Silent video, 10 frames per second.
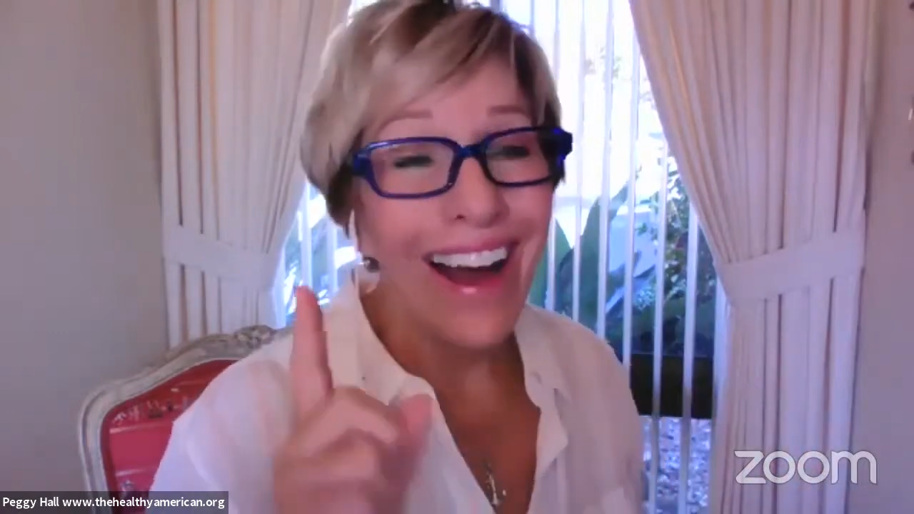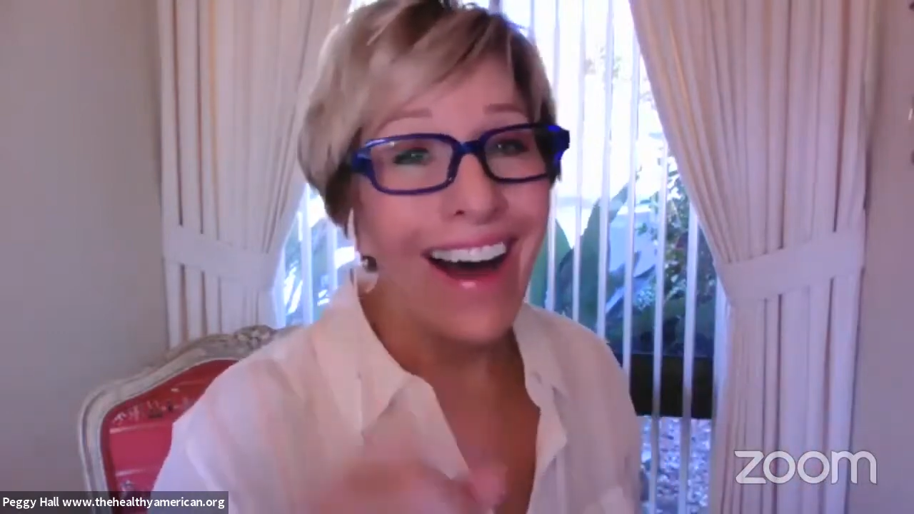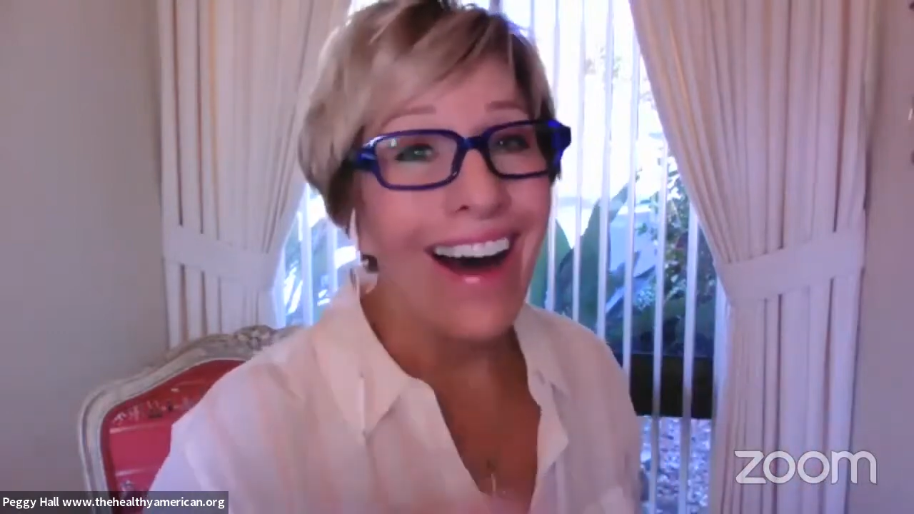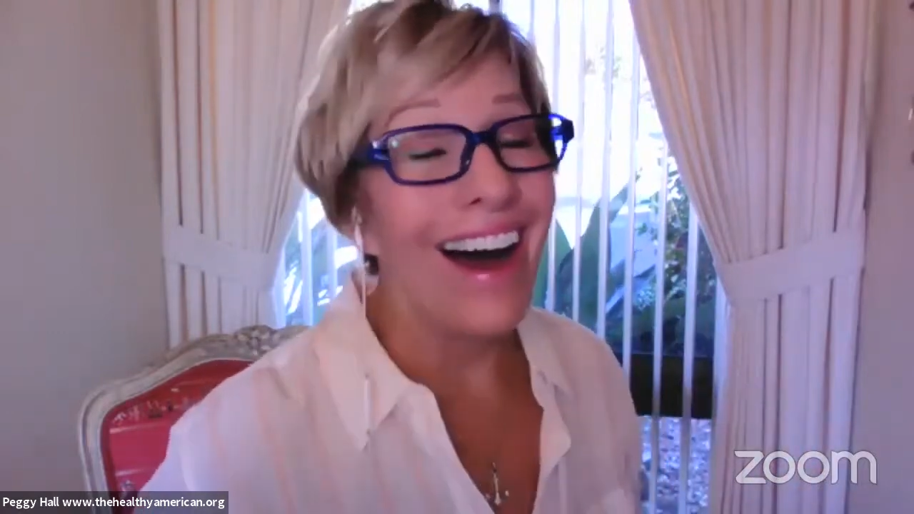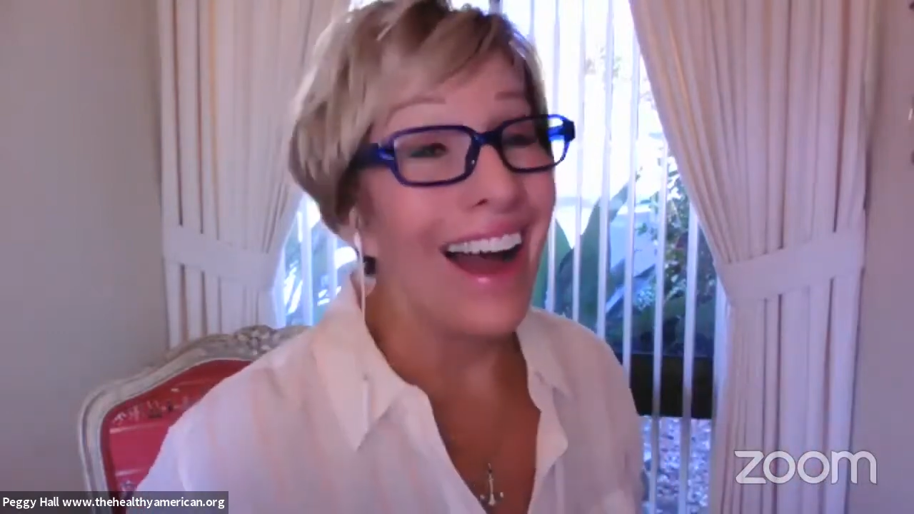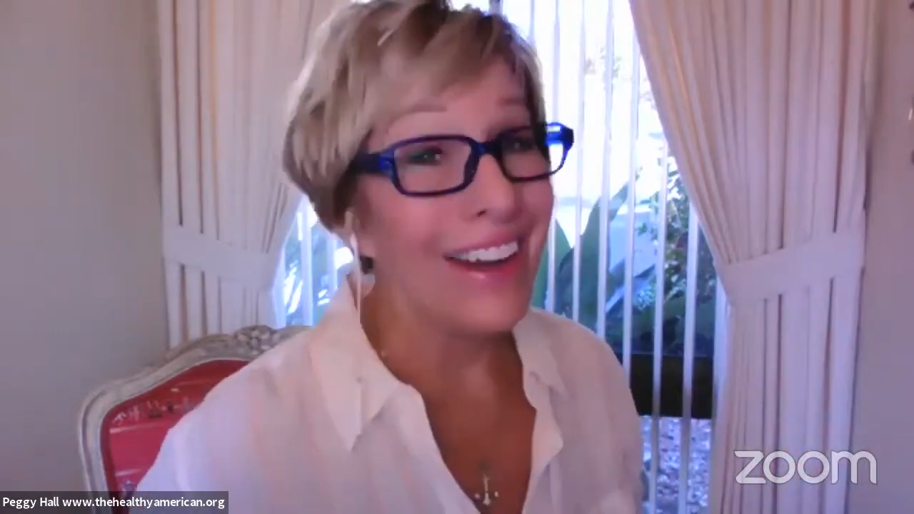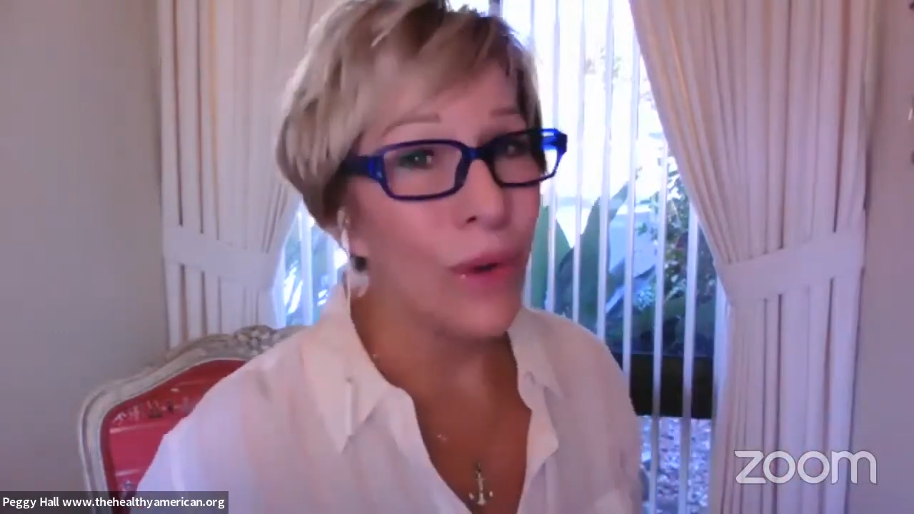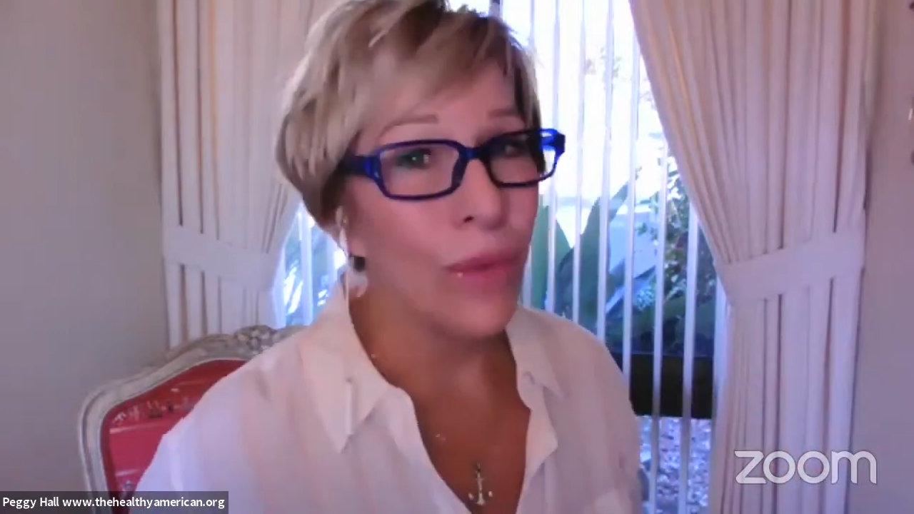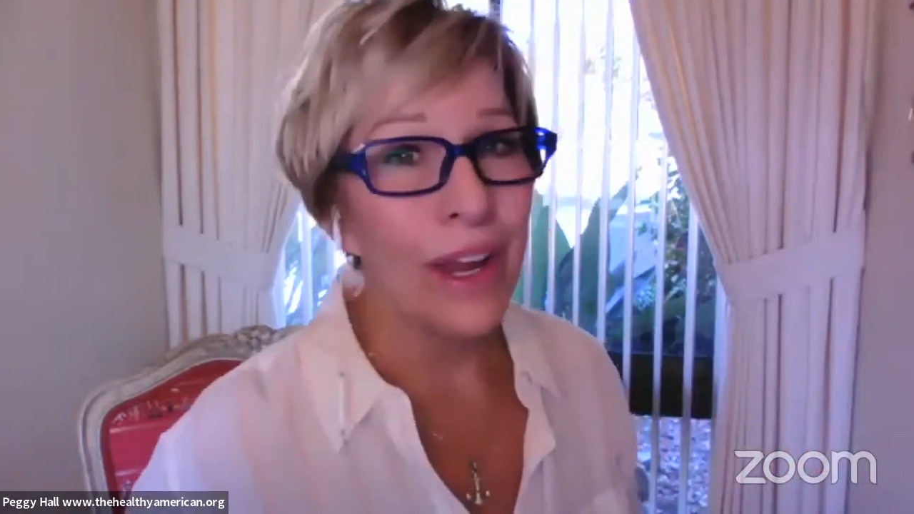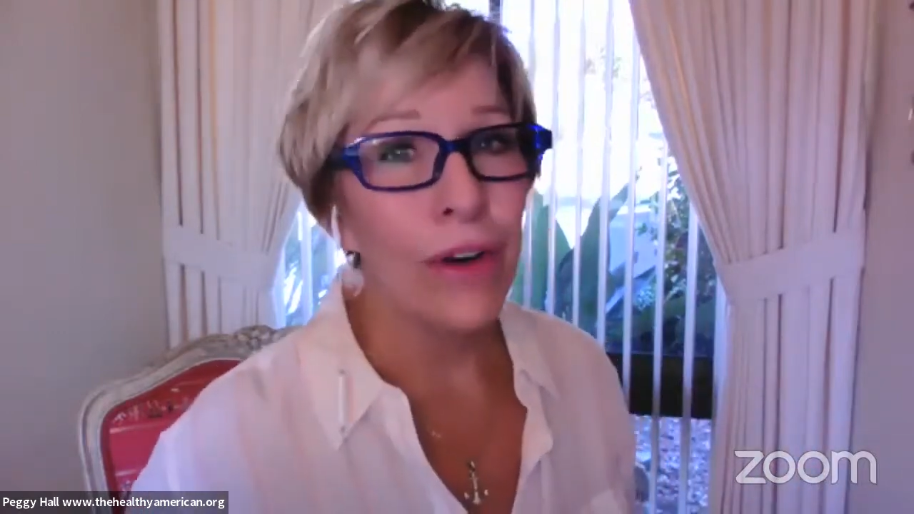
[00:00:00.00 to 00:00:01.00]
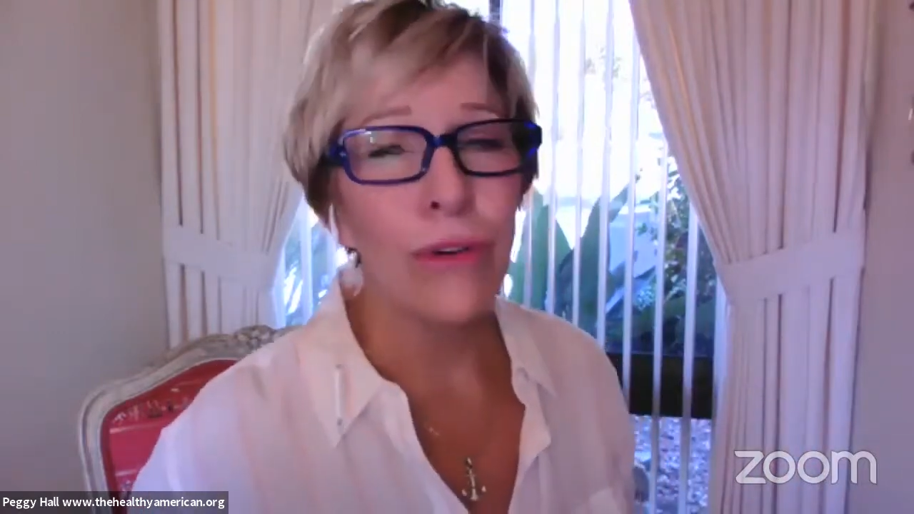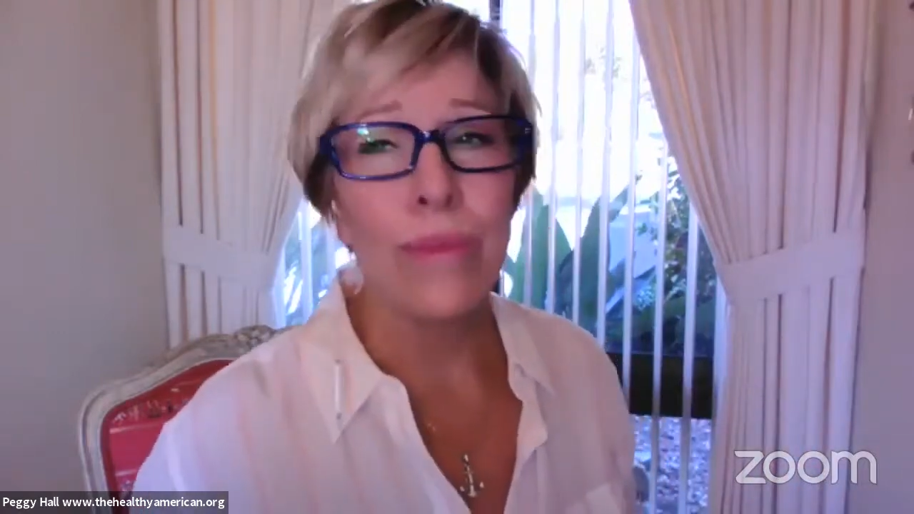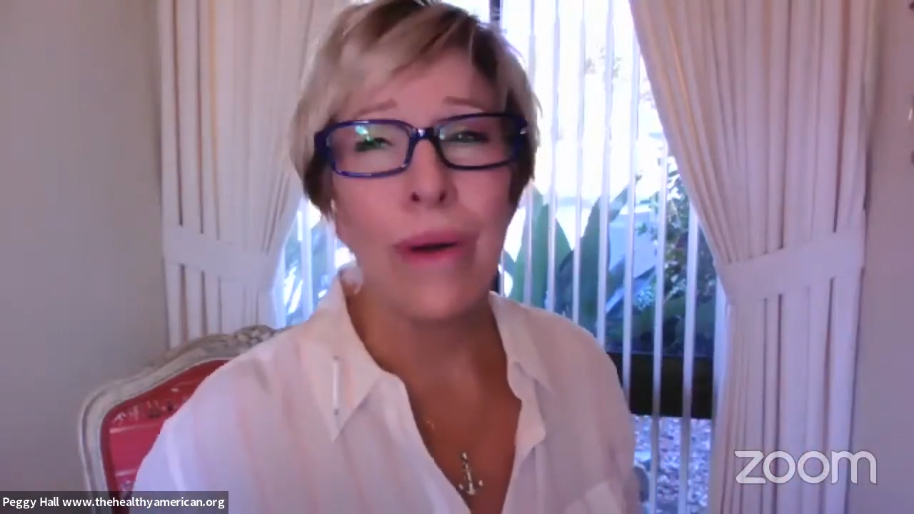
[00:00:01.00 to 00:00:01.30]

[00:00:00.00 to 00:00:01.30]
I don't care for,